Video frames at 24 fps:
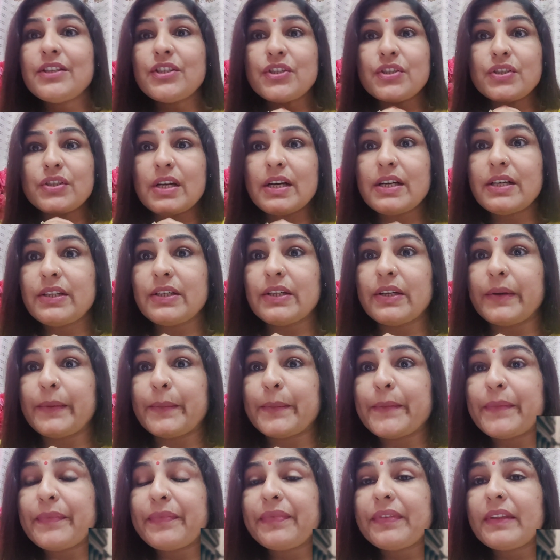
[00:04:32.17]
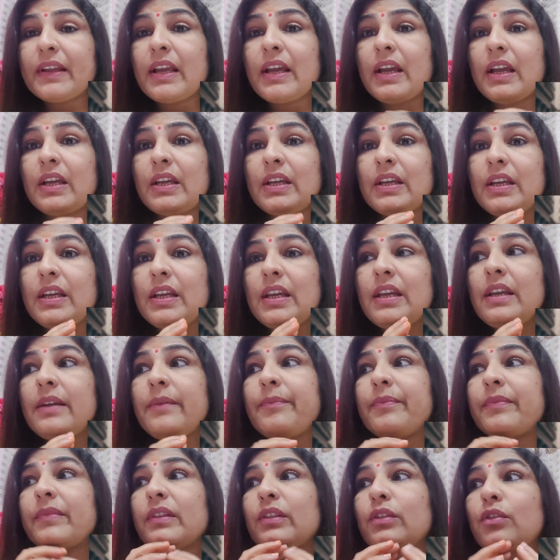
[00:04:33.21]
stunned.
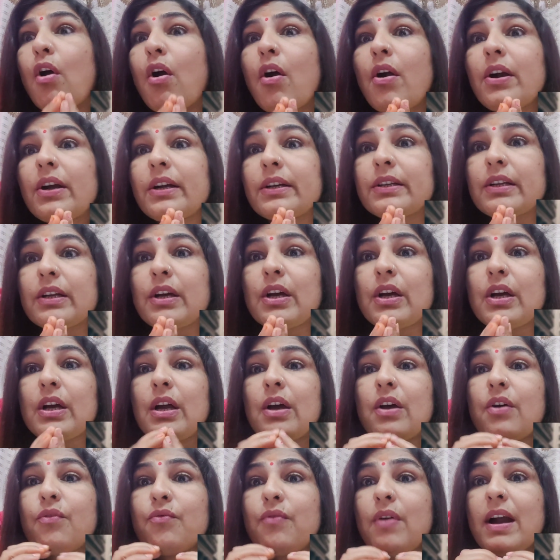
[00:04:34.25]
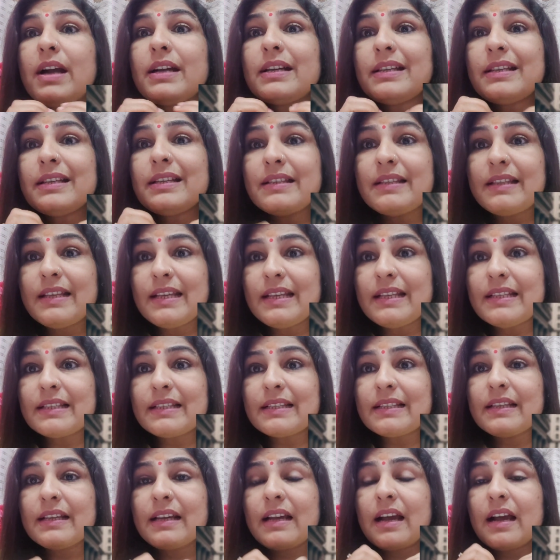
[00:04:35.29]
He thought, what is
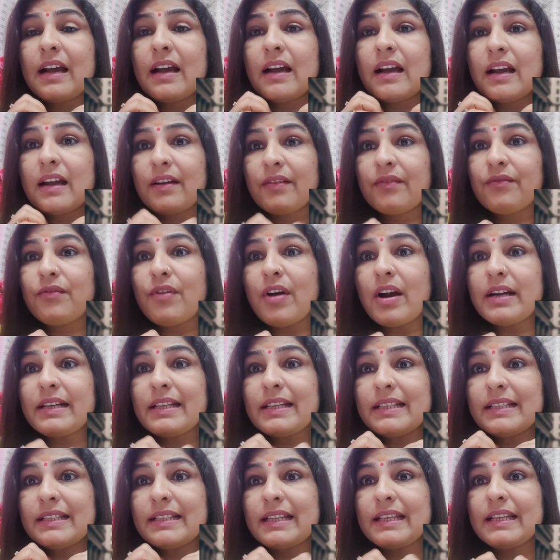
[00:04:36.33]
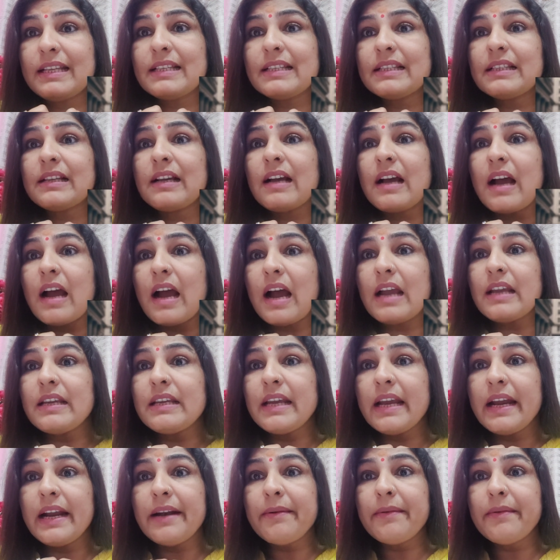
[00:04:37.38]
this? What is this I
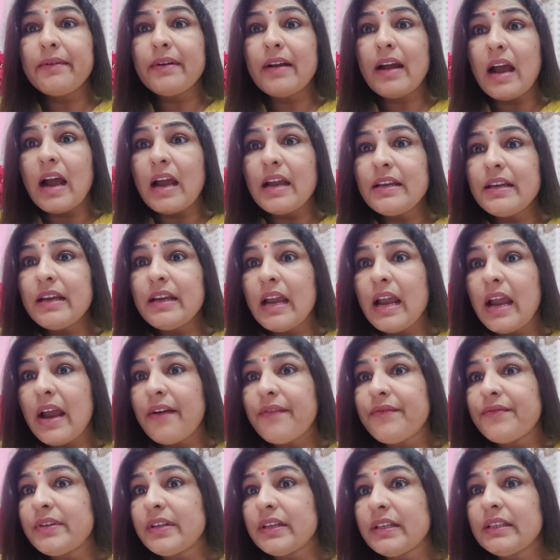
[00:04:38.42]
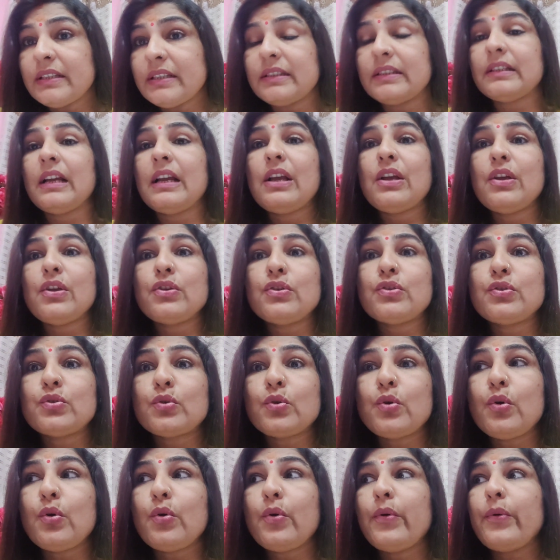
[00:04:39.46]
have done?
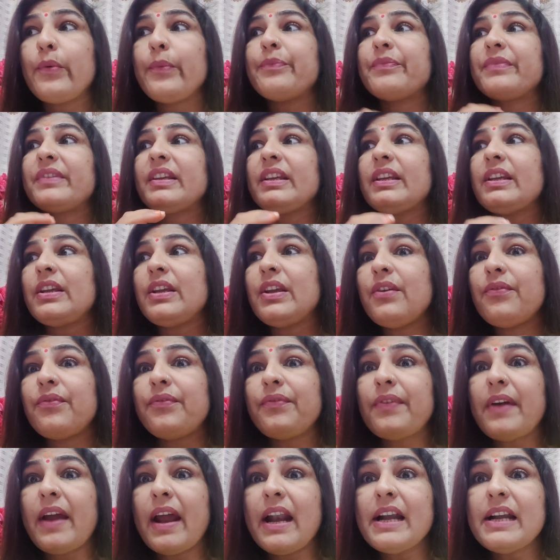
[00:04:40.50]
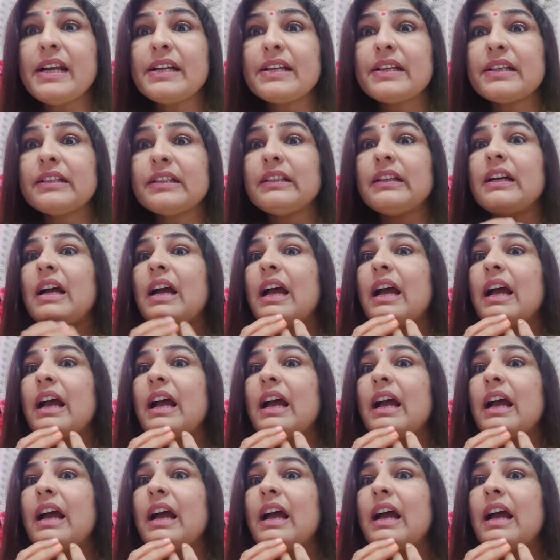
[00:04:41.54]
So he felt